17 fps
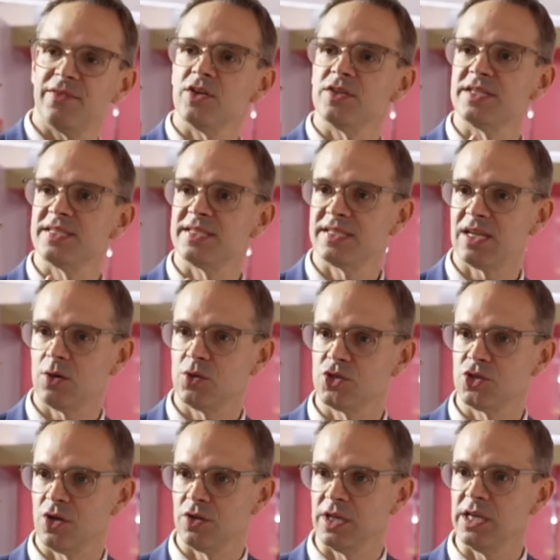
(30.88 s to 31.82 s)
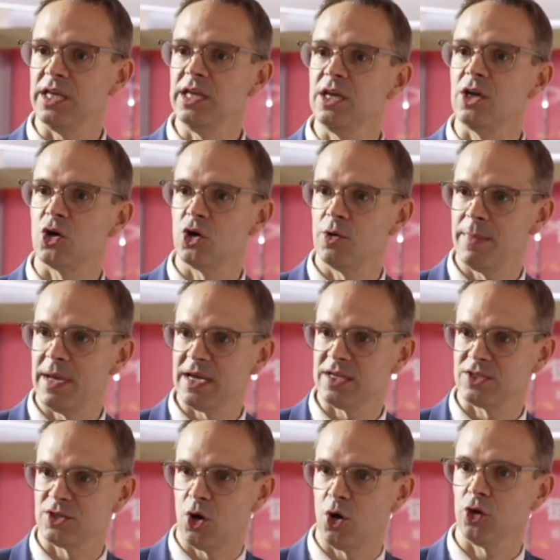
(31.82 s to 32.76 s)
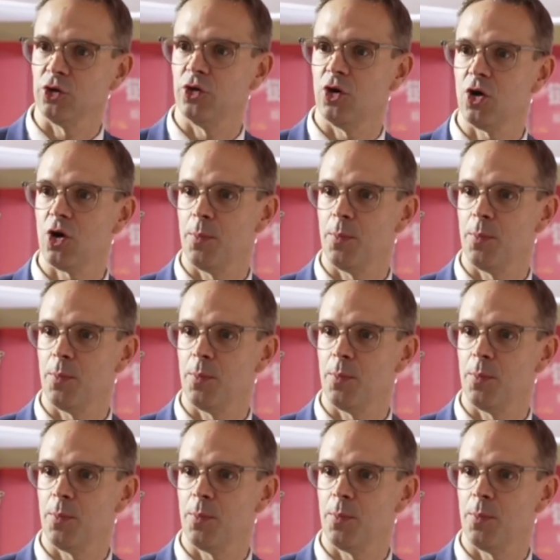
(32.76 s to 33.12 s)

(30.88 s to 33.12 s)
way more crucial than most people realize.